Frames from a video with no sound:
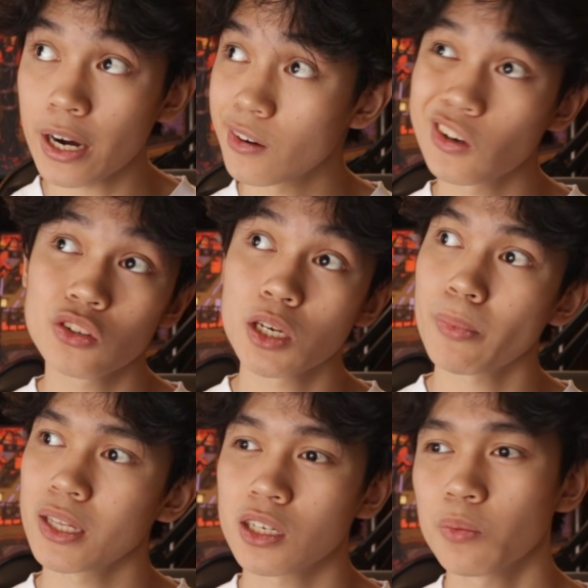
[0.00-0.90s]
I don't know, they
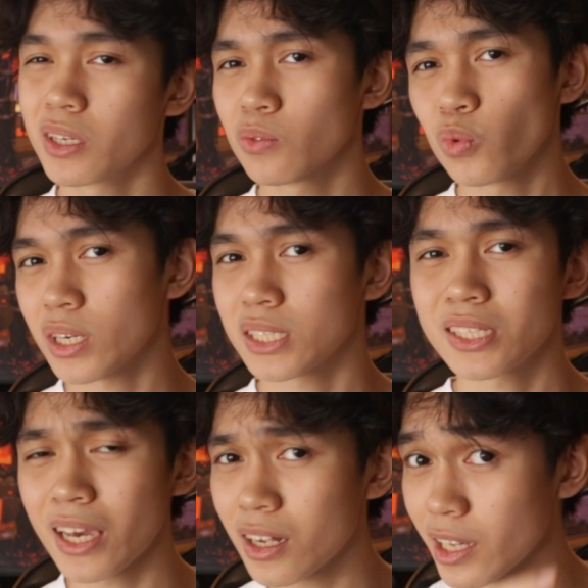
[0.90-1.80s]
might come in with a
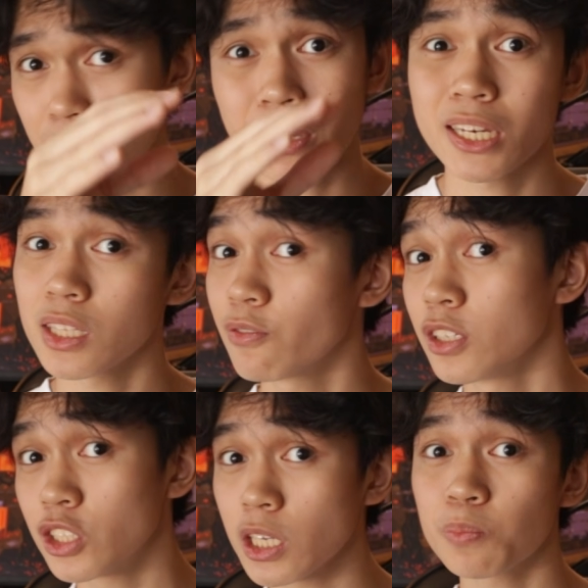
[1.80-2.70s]
sale and make it even
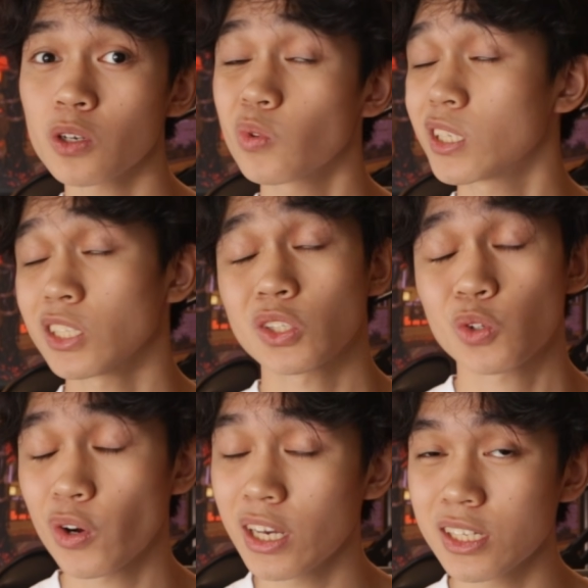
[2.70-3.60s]
cheaper, which is
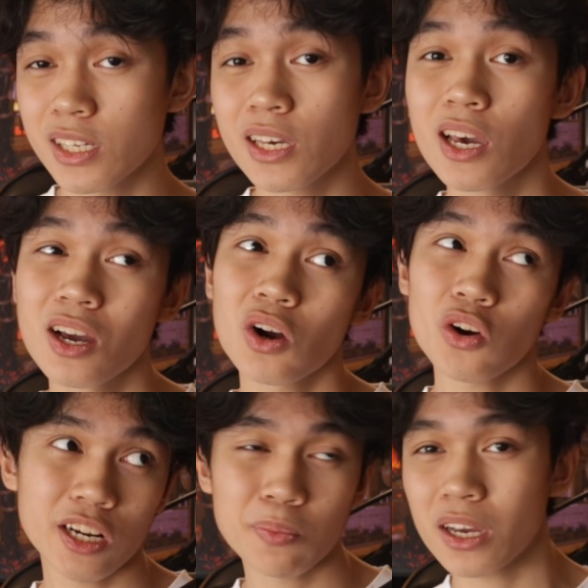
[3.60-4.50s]
crazy,
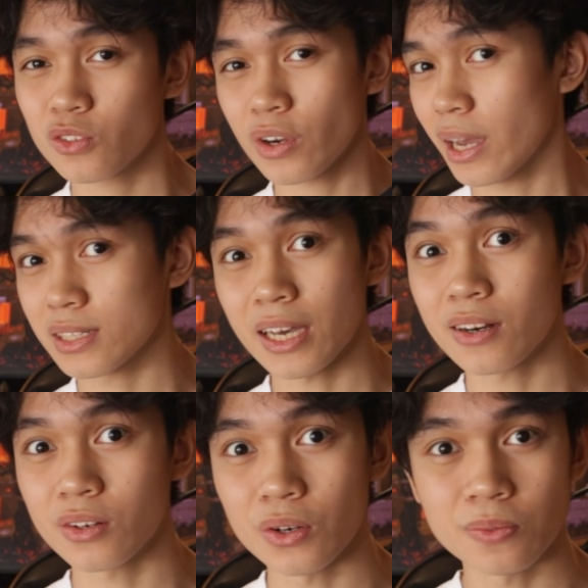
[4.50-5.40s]
or they might rise, I
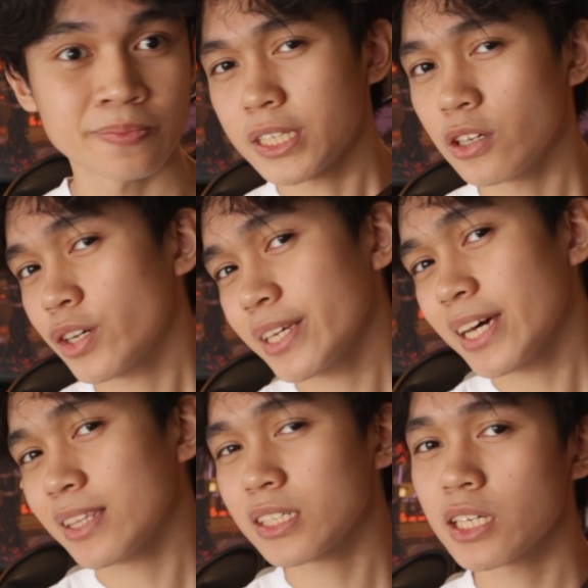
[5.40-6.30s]
don't know. But yeah, you can
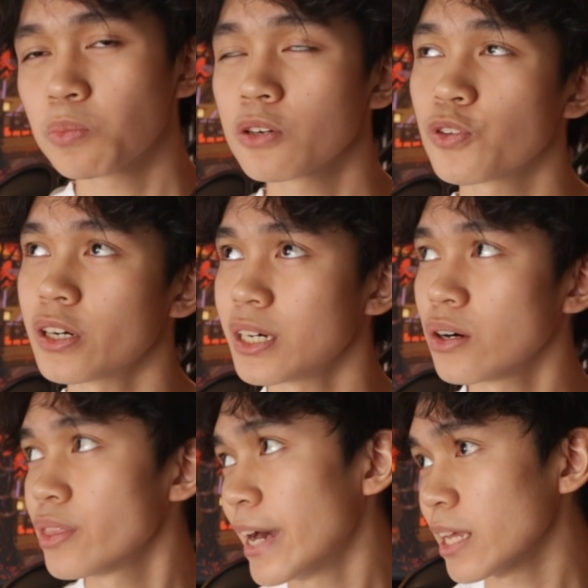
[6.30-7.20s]
get this keyboard for
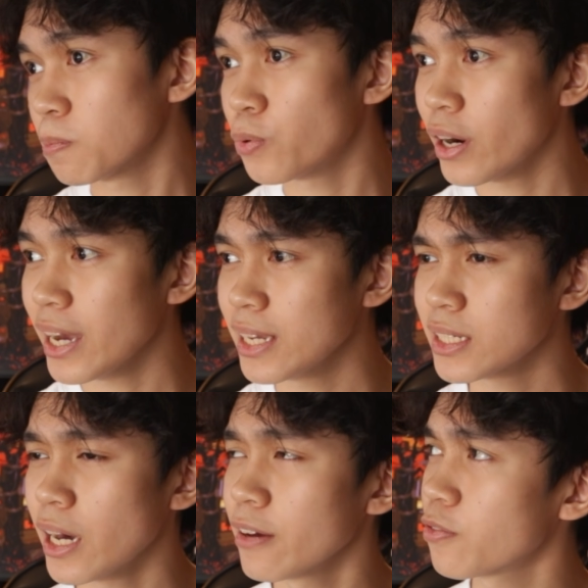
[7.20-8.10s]
around that price.
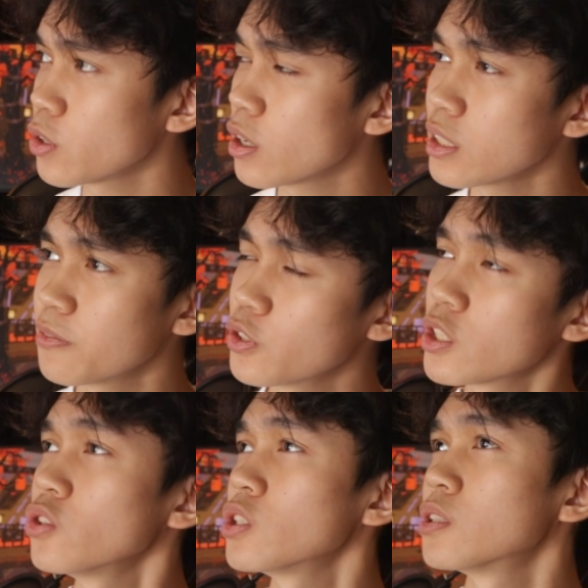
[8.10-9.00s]
I forgot if you
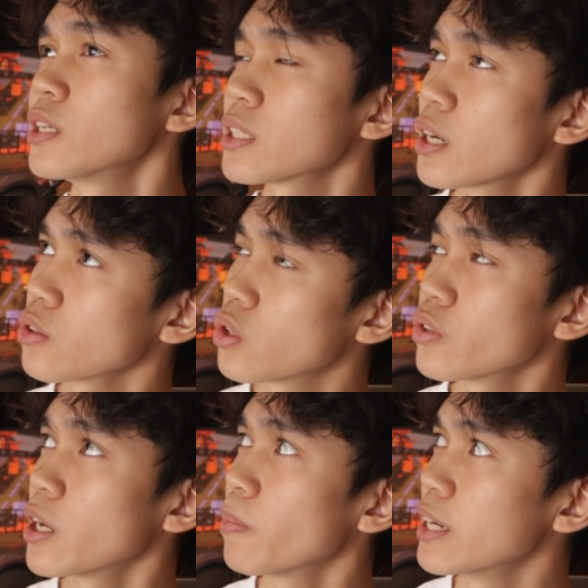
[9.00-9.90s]
can use discount code
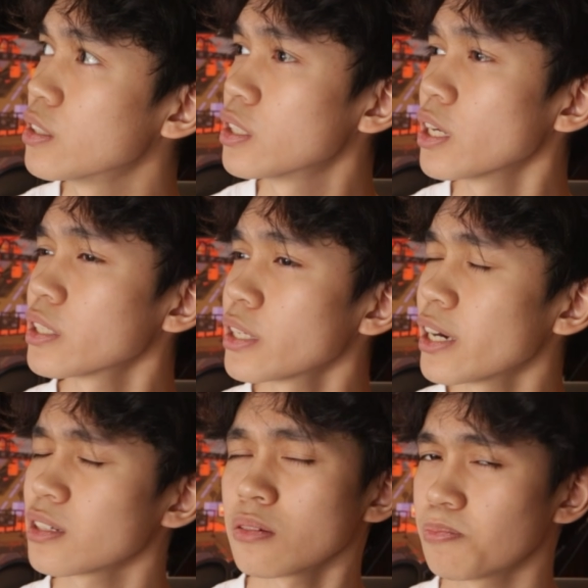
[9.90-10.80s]

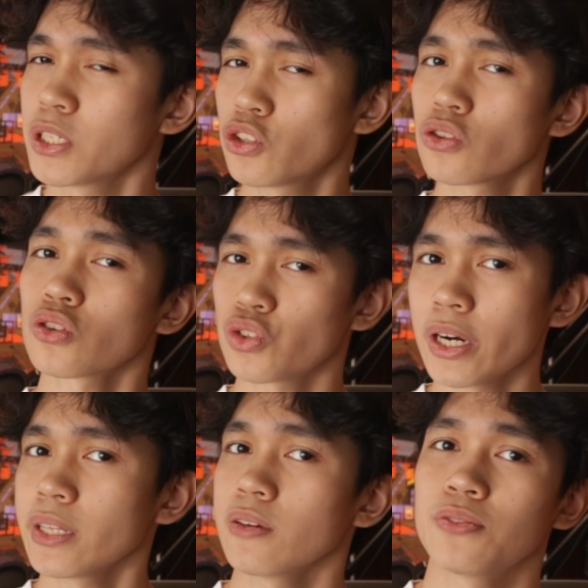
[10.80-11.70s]
MIGSS. Be sure to try
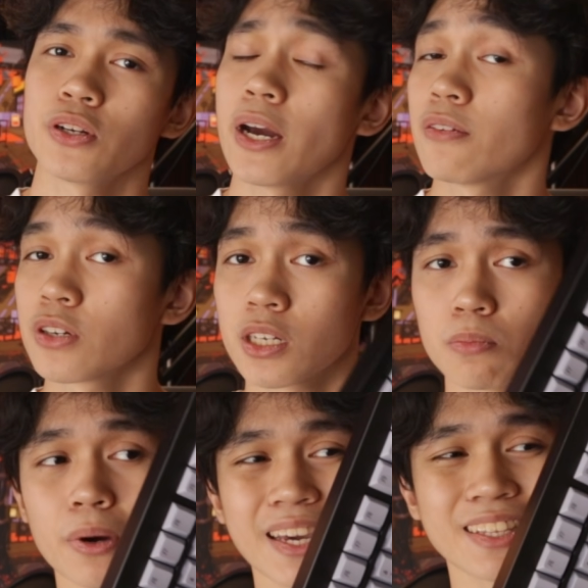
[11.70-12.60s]
it if you're ever gonna
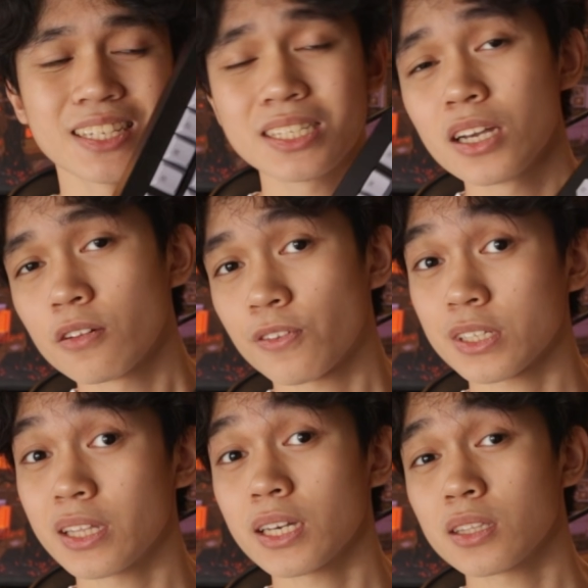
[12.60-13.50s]
buy this.
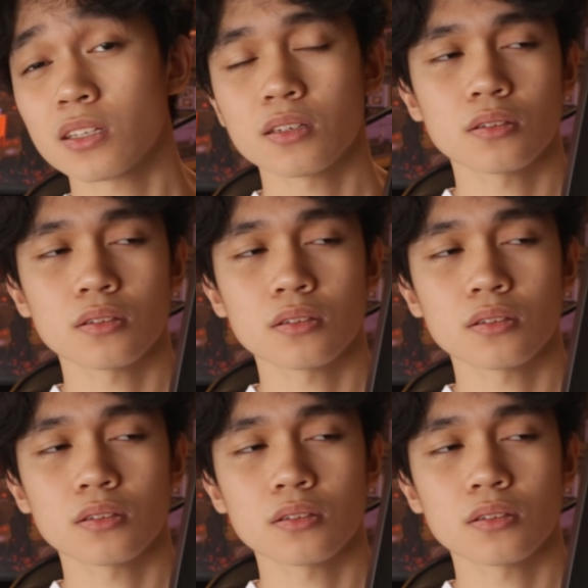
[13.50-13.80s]
First link in the,